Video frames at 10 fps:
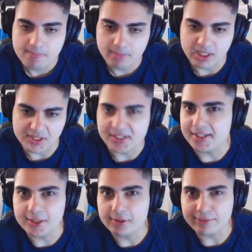Because I
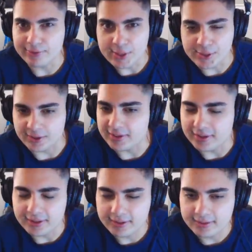didn't do the finisher
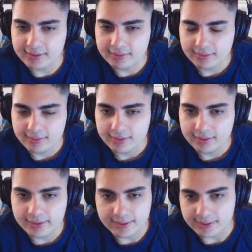there.
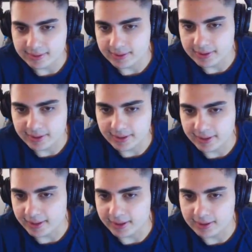So I thought,
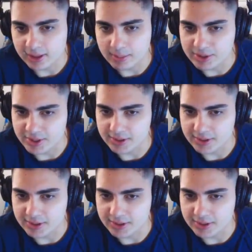hey, how about just